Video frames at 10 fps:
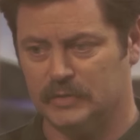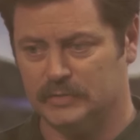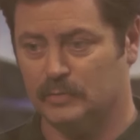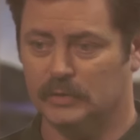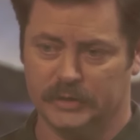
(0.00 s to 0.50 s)
is
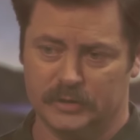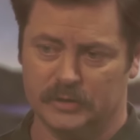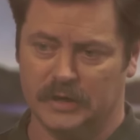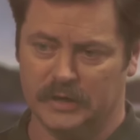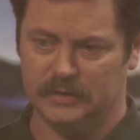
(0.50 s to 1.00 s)
a really
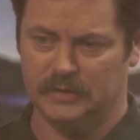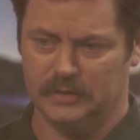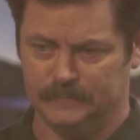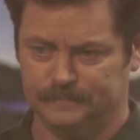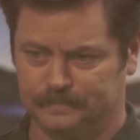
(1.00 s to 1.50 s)
good
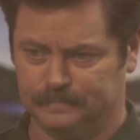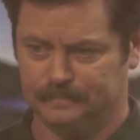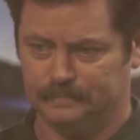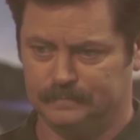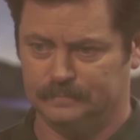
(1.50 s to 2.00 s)
idea.
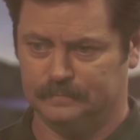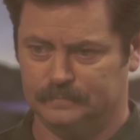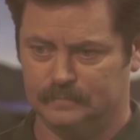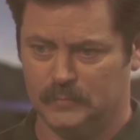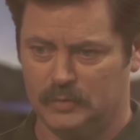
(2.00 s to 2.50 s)

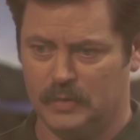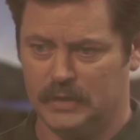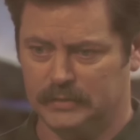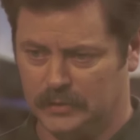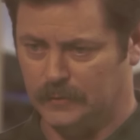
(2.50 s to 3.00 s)
What do
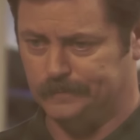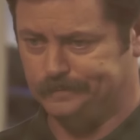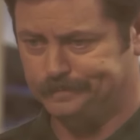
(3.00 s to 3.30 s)
I know?